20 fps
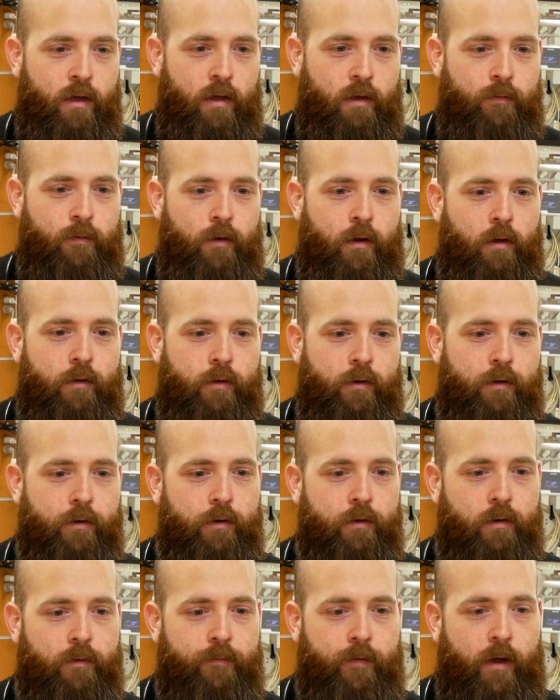If you know that you're
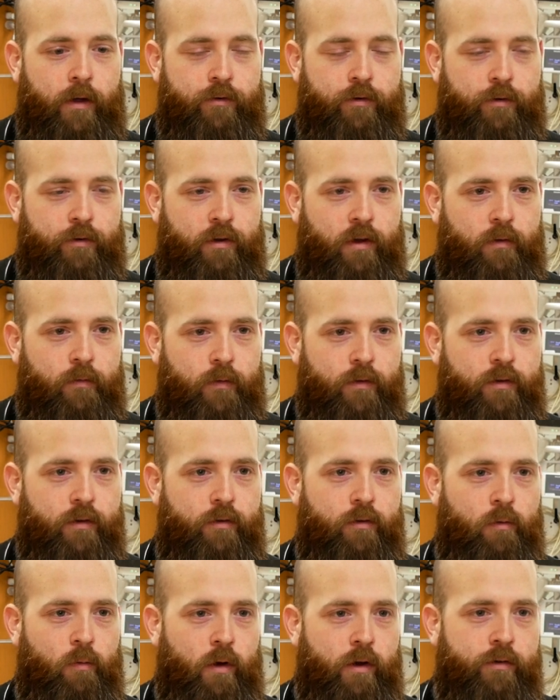going to find yourself in
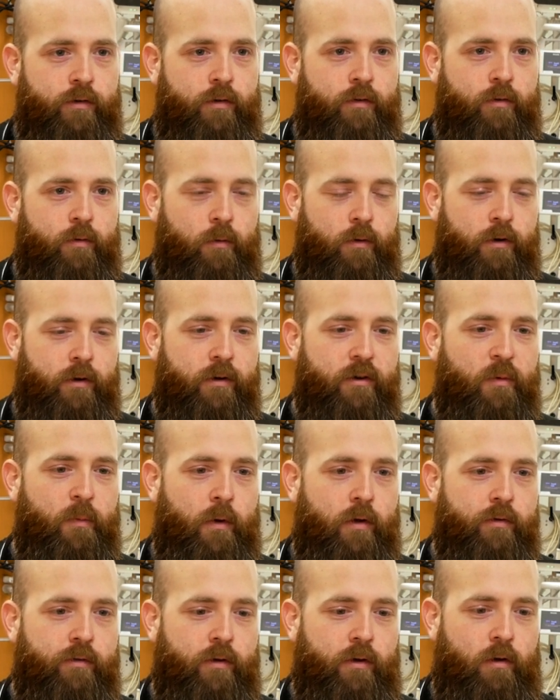situations where you're
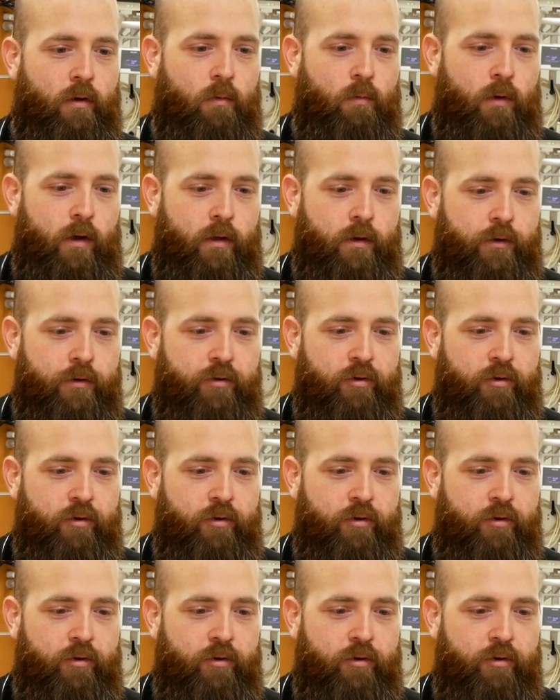exposed to cold weather,